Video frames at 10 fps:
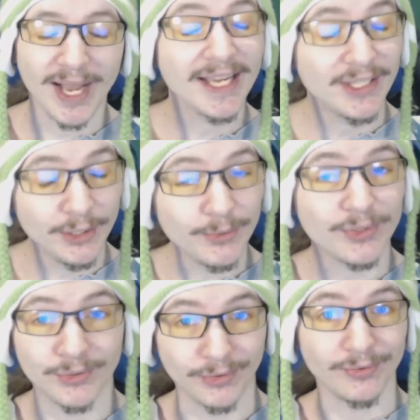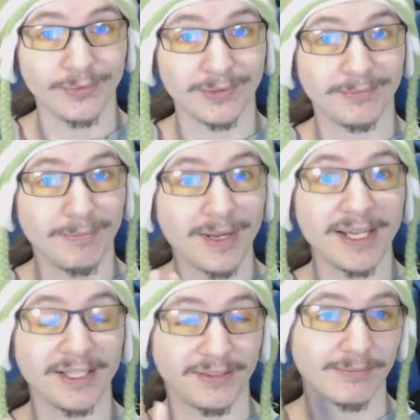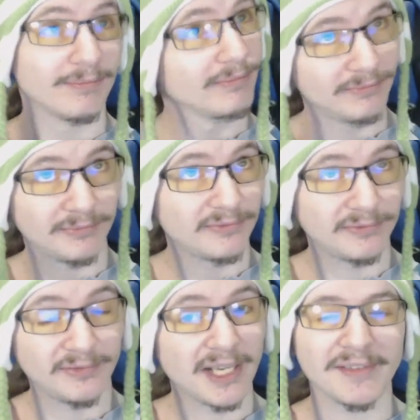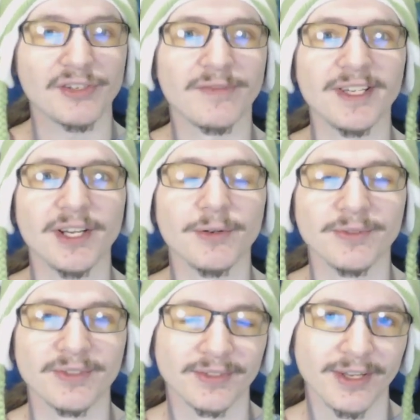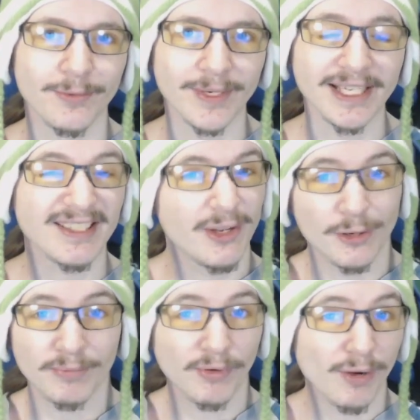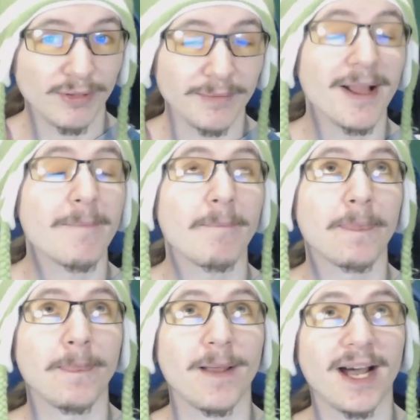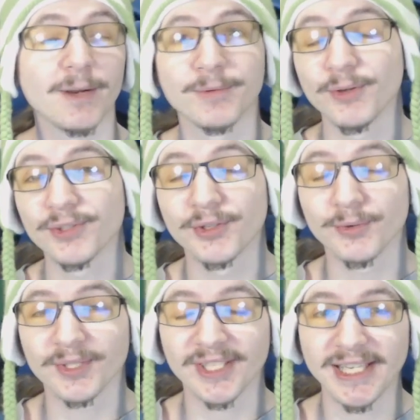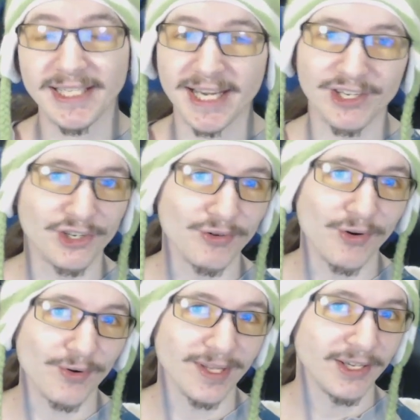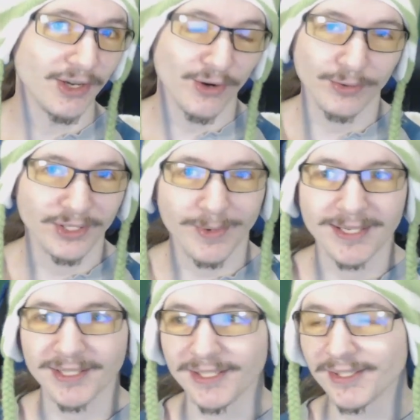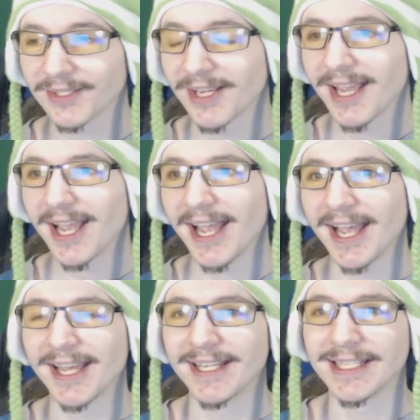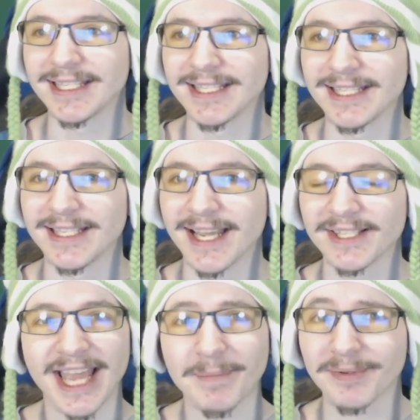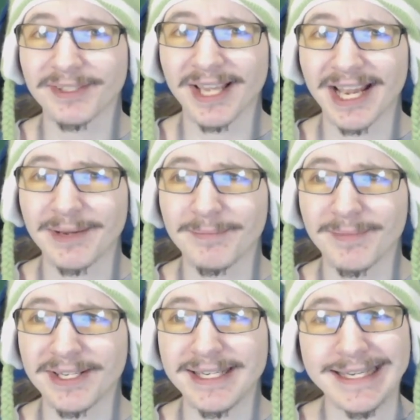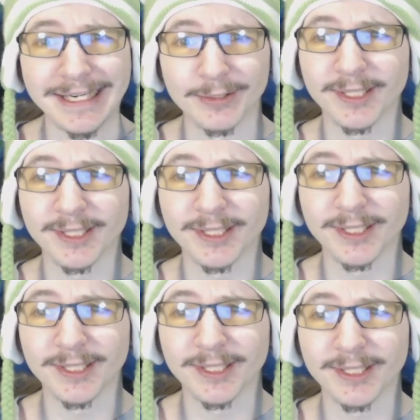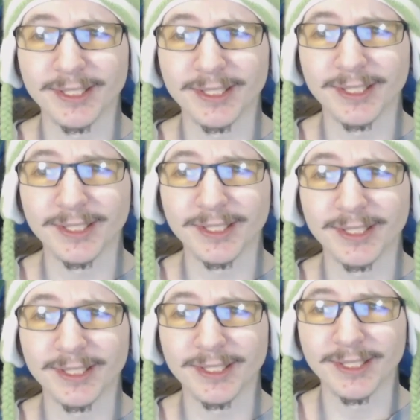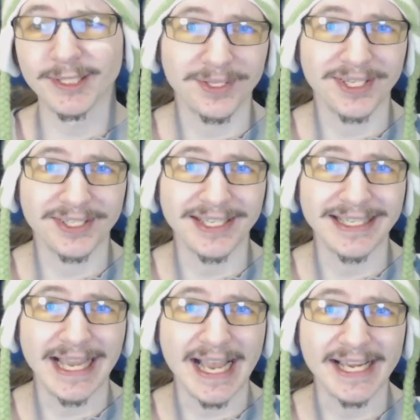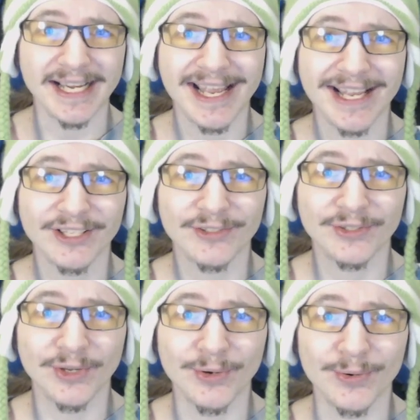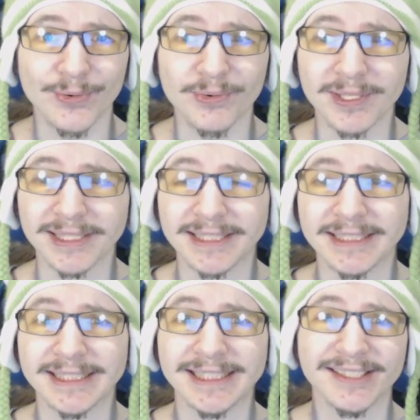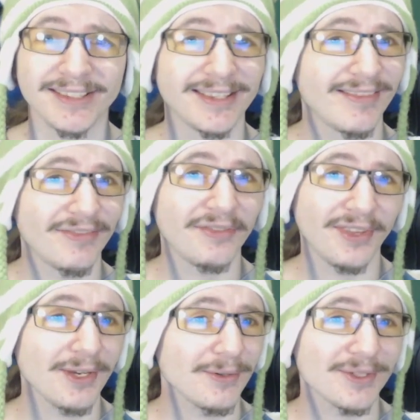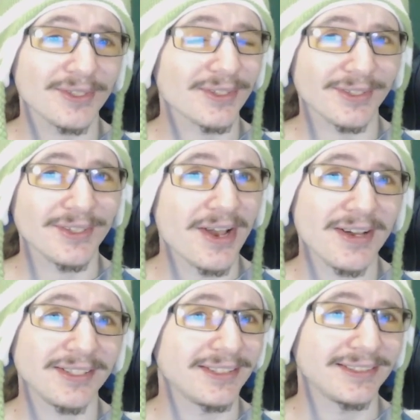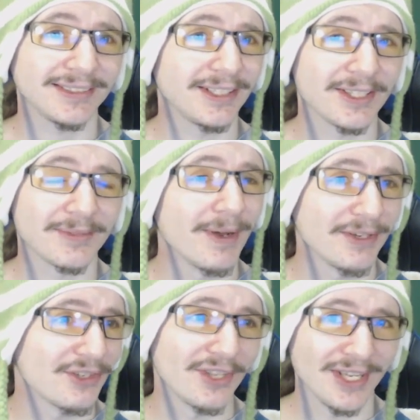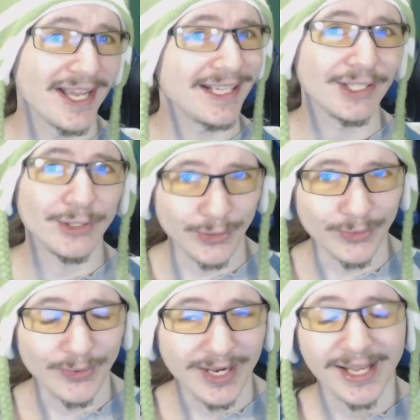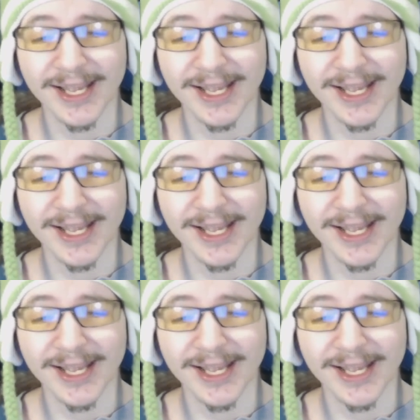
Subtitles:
I used to make 5-ish videos a week, no problem. I was also a teenager, or like early 20s, and as it happens, I'm a nearly 30-year-old autistic guy, so there's not as much that I can do.